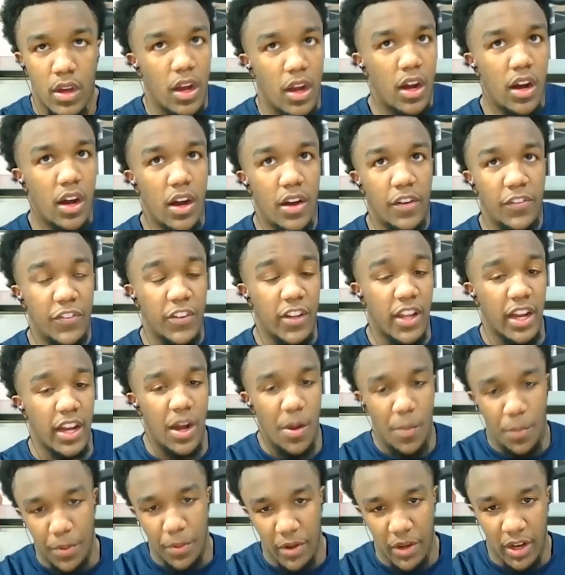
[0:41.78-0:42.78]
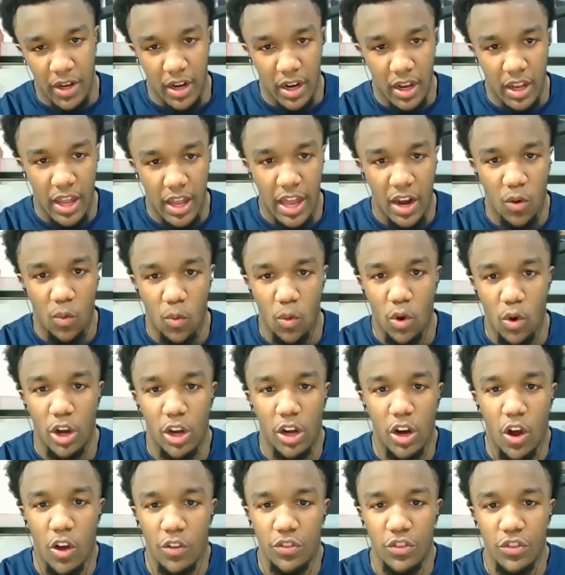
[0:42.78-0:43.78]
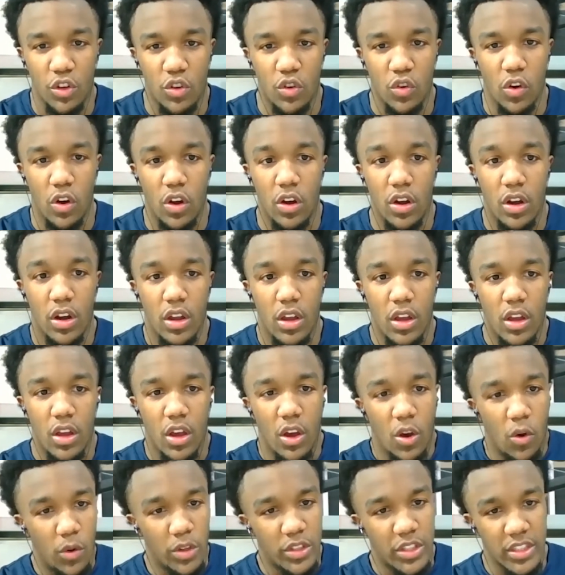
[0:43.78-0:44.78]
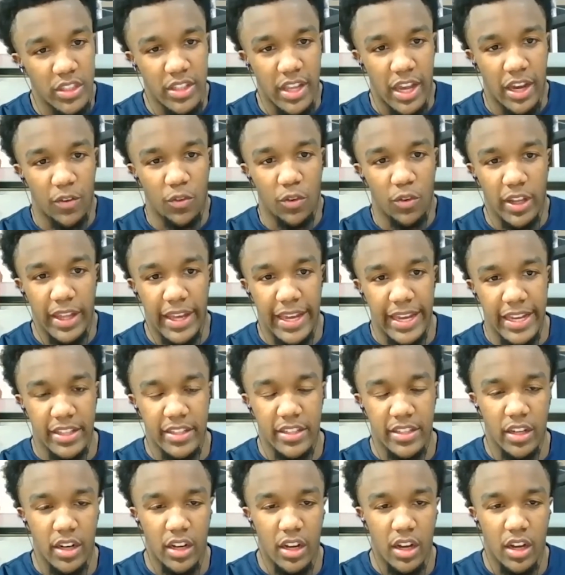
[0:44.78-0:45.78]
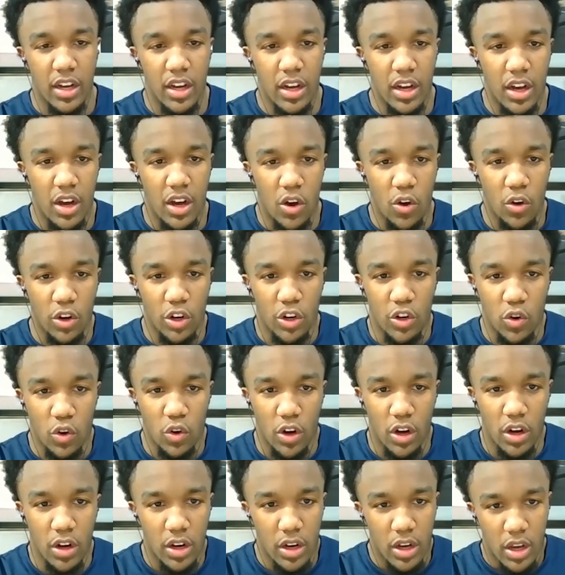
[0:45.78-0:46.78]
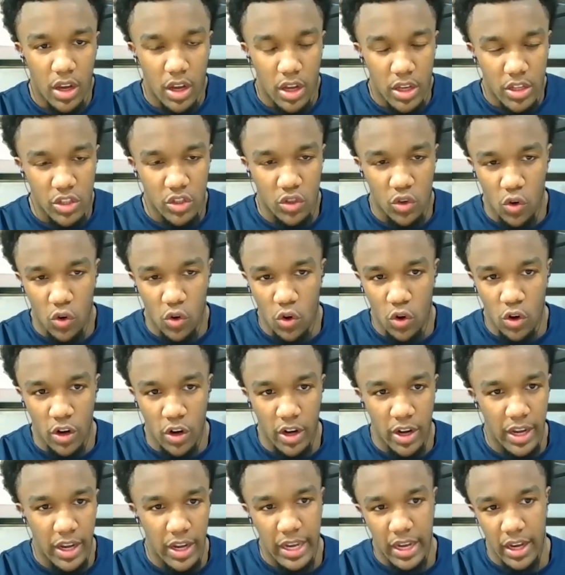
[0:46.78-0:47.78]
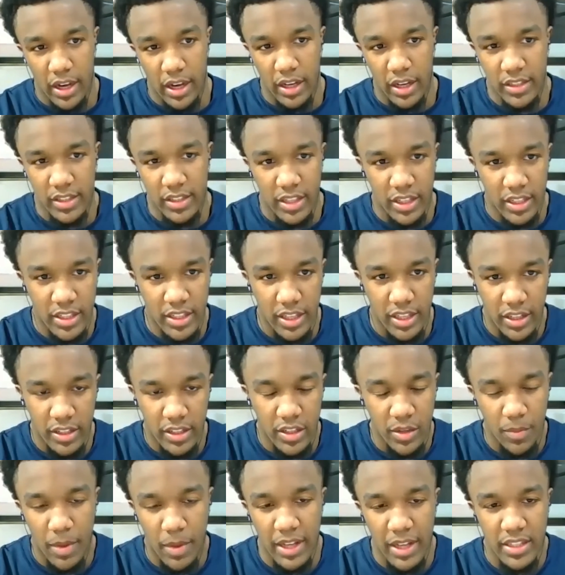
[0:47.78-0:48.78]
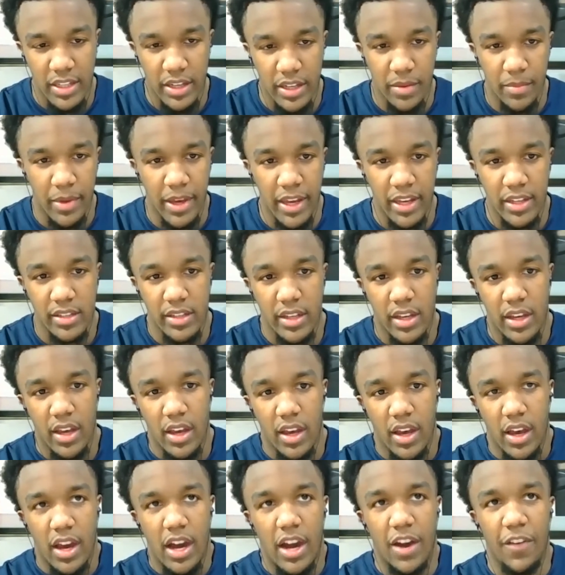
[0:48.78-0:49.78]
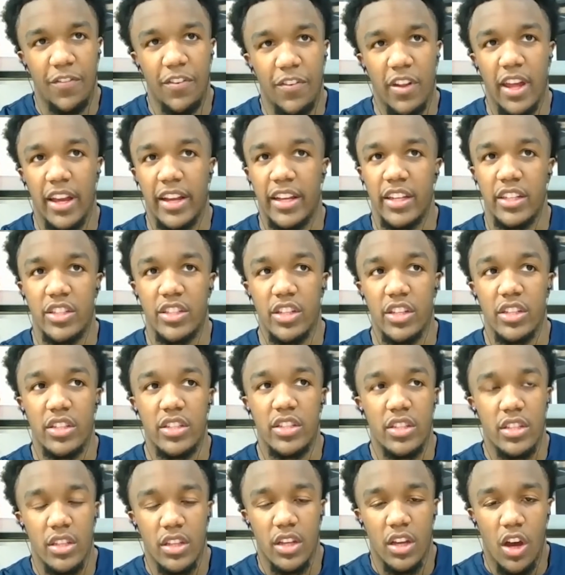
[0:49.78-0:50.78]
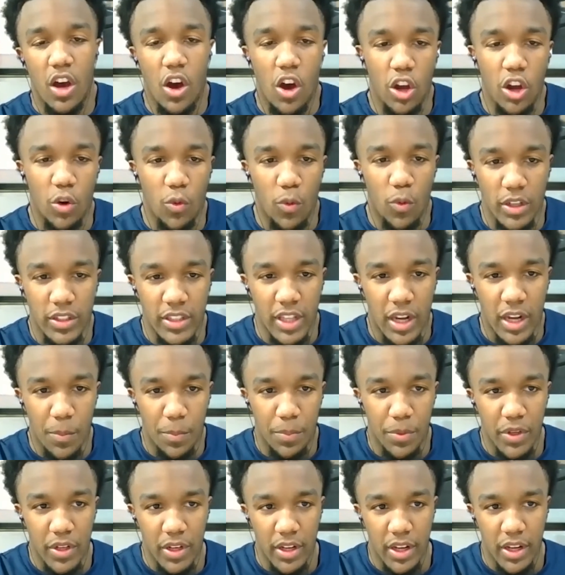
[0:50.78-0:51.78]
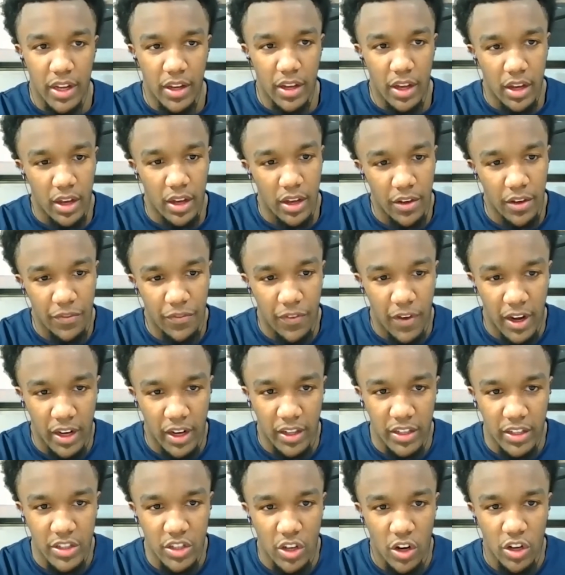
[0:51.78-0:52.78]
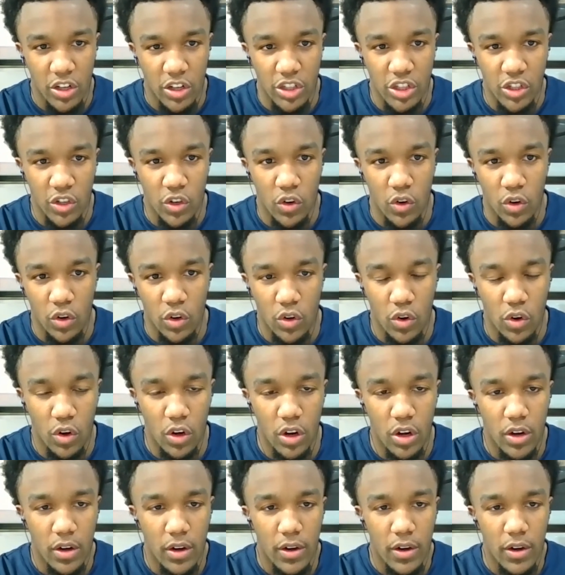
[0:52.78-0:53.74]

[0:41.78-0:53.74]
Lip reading: I feel like I'm putting in a lot of work off the court, which is like related to the on the court scoring and assisting to my teammates. I feel like it's just all the work that I'm putting in finally starting to show on the court.